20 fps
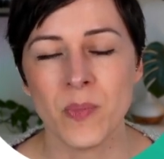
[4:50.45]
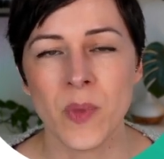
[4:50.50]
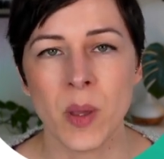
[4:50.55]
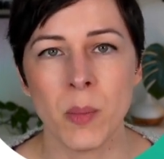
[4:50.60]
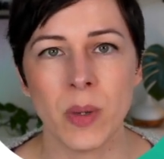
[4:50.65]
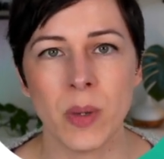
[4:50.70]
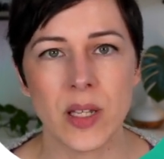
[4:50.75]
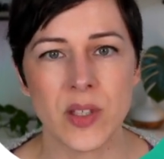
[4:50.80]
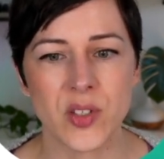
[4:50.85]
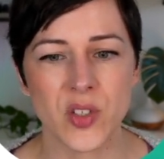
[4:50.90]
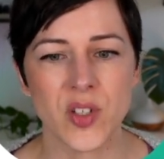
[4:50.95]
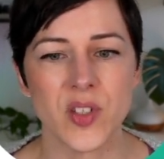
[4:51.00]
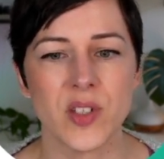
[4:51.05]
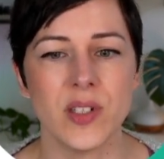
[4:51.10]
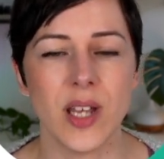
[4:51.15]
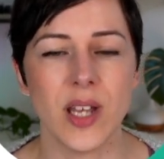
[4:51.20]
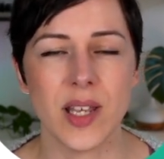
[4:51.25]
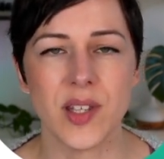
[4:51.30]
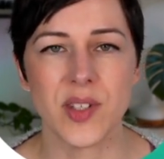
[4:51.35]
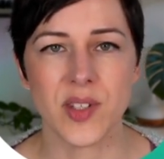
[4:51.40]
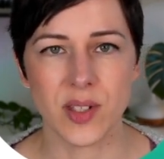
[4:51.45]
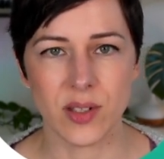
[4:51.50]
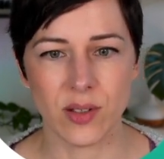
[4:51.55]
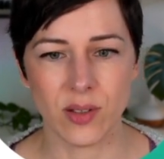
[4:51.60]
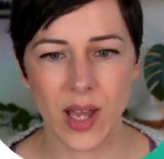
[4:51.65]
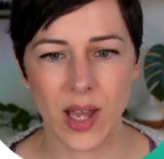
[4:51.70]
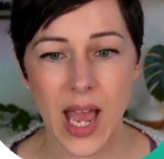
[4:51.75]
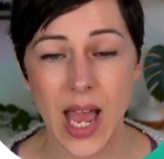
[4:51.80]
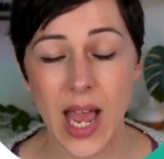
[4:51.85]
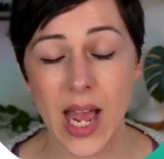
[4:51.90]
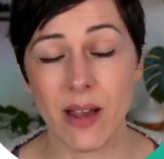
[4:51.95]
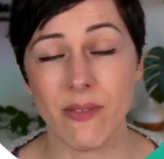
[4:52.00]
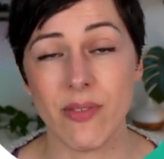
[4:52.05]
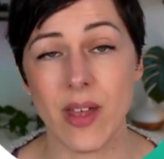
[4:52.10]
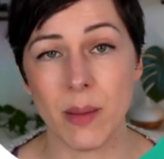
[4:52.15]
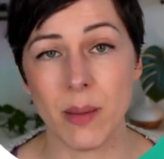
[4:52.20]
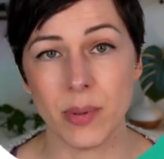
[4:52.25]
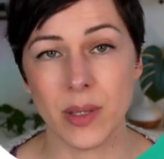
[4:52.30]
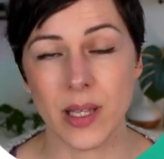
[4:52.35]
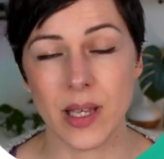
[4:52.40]
But it's just nice to have
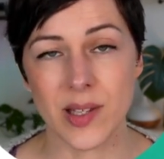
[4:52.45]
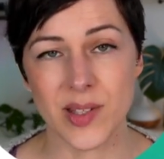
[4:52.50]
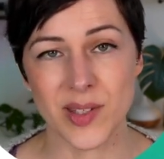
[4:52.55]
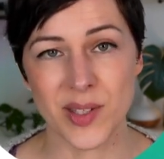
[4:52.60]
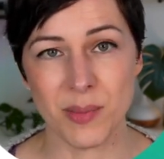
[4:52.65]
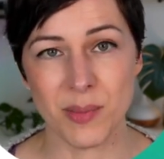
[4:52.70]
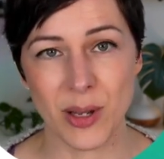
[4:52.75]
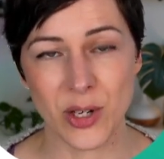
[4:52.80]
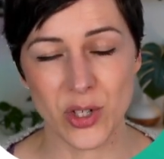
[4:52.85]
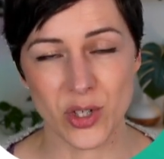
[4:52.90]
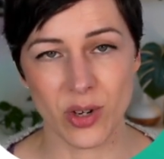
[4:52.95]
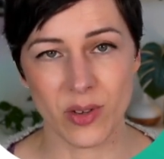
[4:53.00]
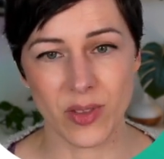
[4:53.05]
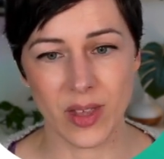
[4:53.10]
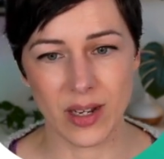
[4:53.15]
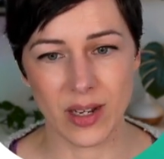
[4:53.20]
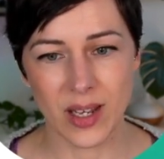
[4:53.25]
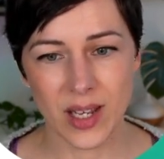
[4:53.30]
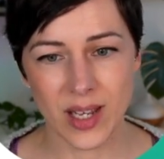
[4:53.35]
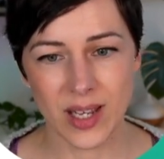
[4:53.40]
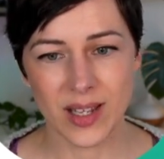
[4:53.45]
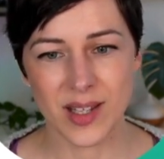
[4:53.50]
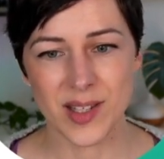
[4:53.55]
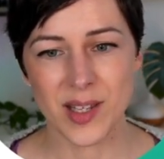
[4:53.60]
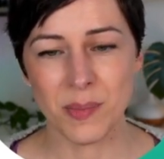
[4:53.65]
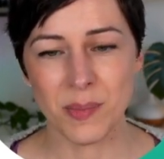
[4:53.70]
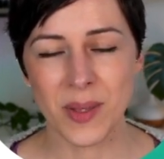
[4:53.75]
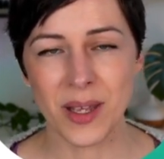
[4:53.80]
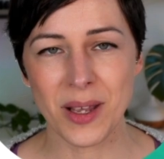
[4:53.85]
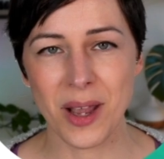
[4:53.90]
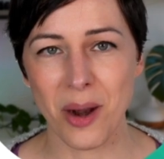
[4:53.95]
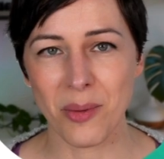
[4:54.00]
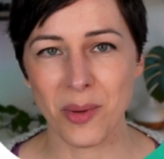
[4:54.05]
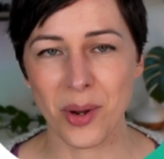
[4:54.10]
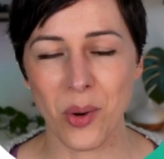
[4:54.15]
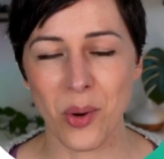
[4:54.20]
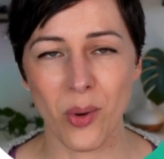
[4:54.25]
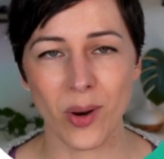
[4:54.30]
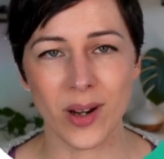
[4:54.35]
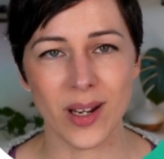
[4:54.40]
that place to make sure that something got
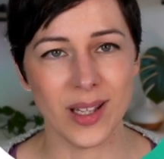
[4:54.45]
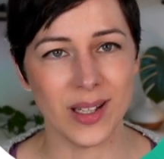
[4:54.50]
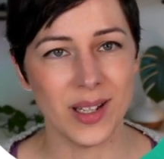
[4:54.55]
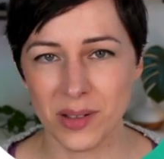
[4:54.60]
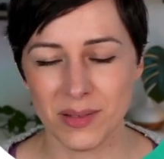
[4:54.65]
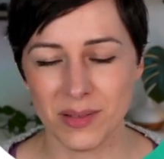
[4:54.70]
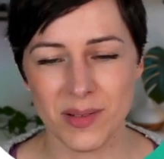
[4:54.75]
recorded,